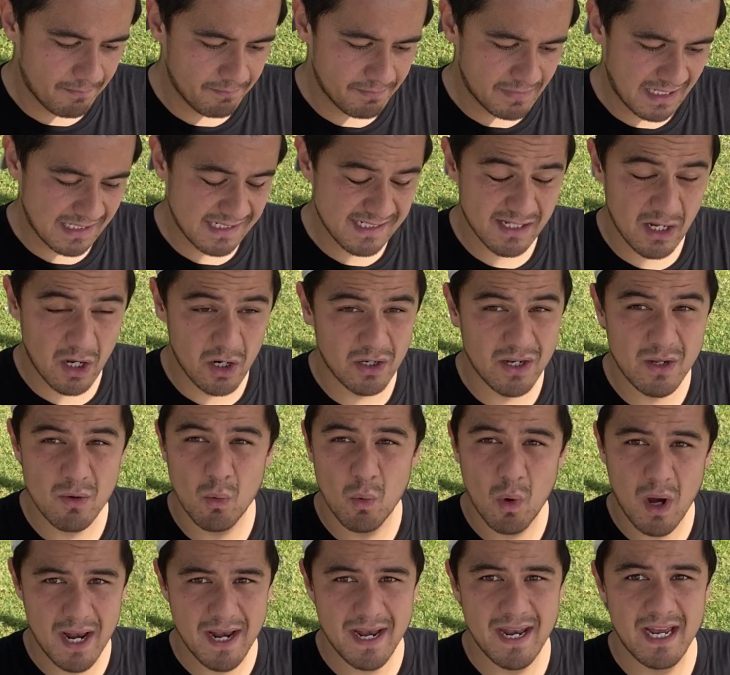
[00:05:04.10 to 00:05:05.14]
that's the only
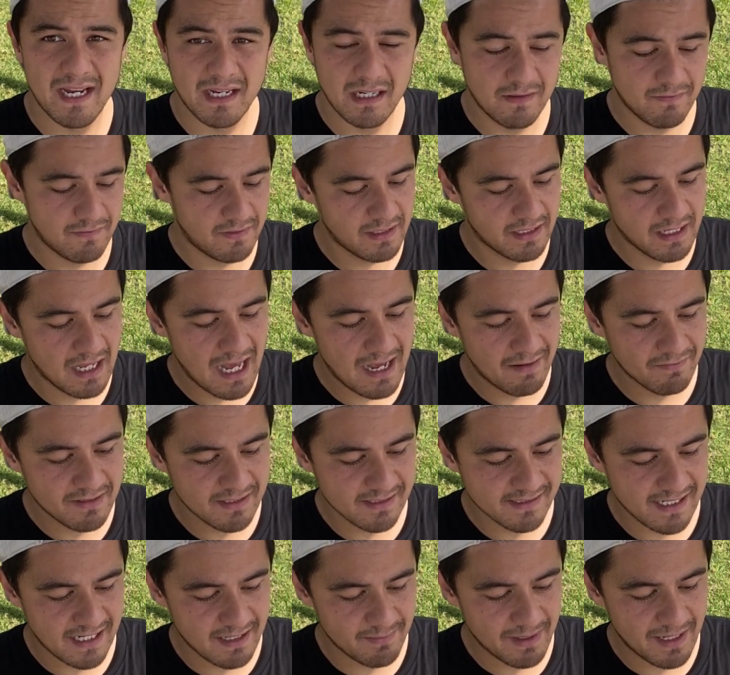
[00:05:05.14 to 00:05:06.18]
one negative thing I have
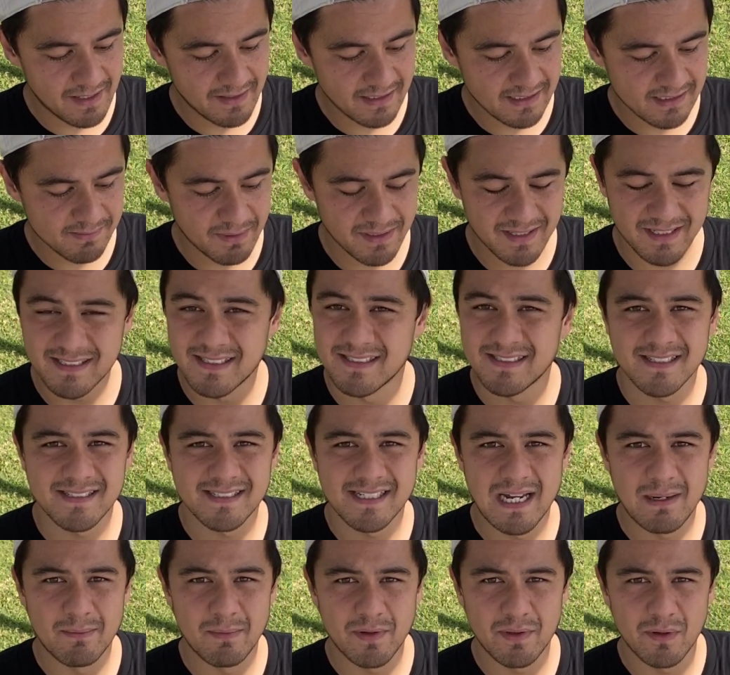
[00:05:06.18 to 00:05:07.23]
to say about this. But this is the
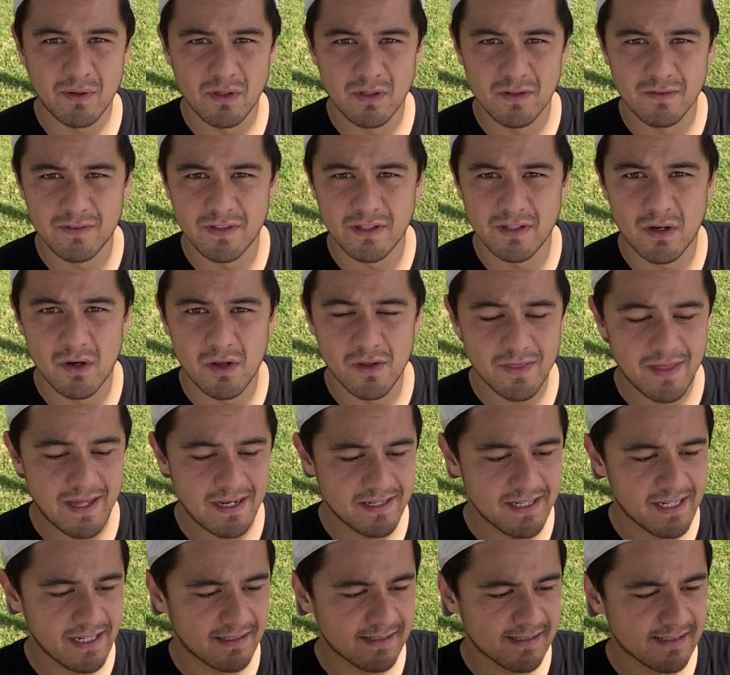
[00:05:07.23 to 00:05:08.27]
same with all of the
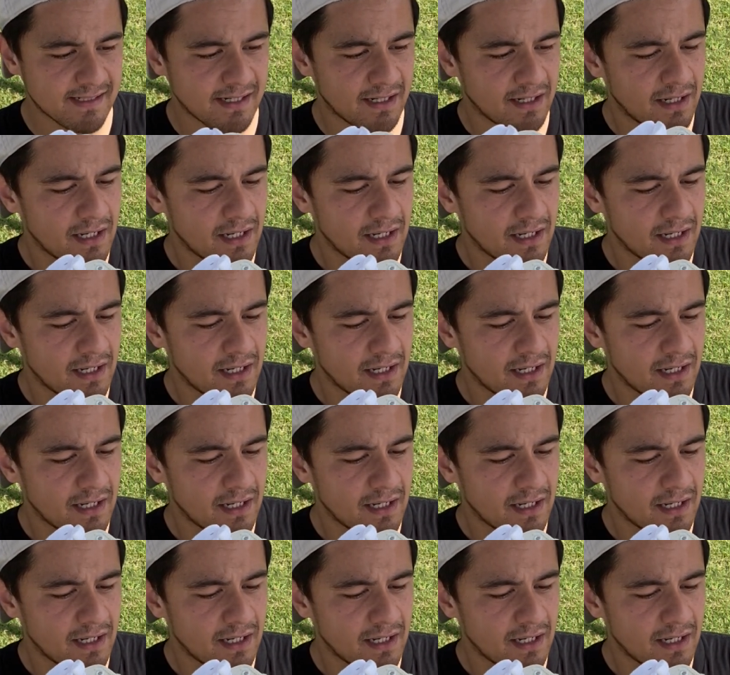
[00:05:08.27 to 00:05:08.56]
Authentics